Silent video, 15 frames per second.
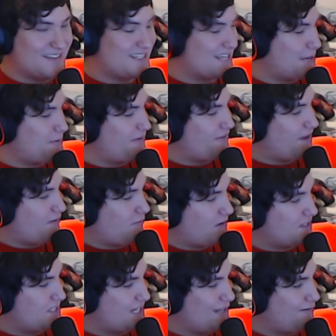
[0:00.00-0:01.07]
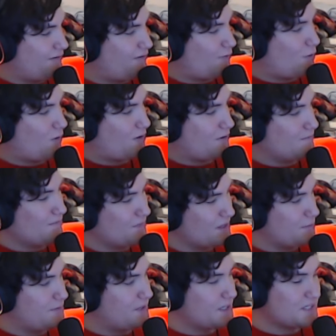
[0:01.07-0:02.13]
Same with like Resident Evil 4
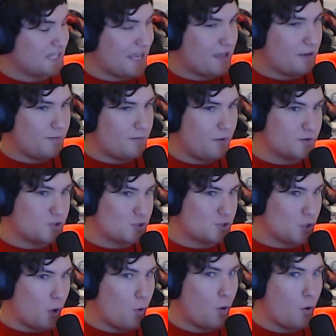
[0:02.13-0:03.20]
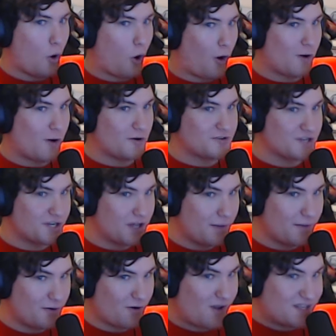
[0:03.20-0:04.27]
because ammo was so hard to come
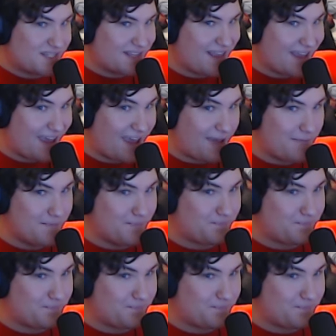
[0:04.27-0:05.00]
across in that game.